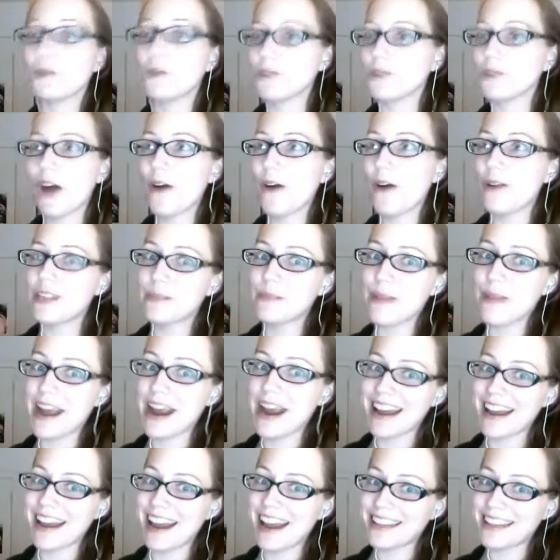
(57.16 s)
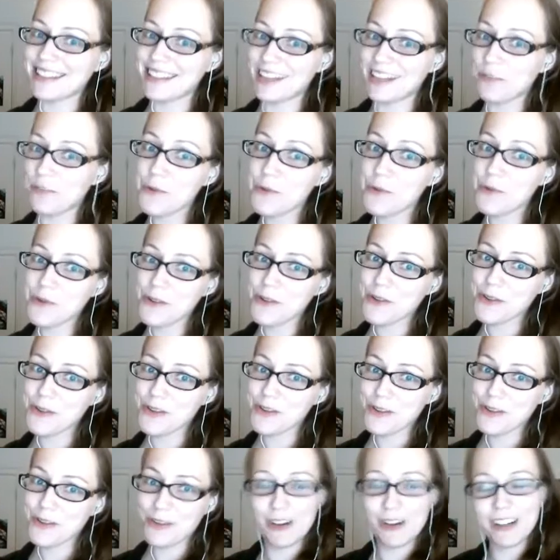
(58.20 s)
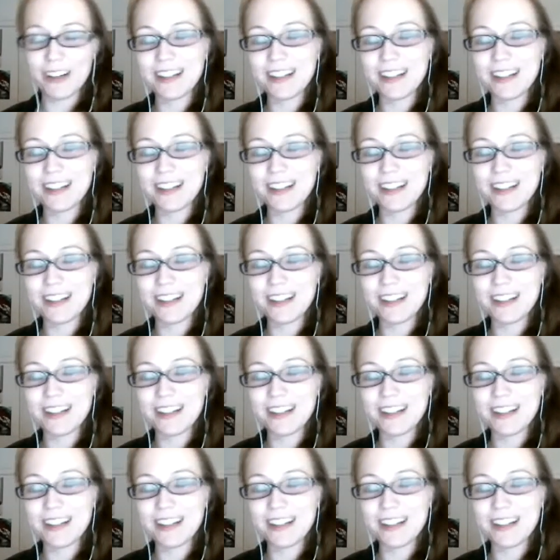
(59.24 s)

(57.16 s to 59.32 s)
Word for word: always beta testing. Woo!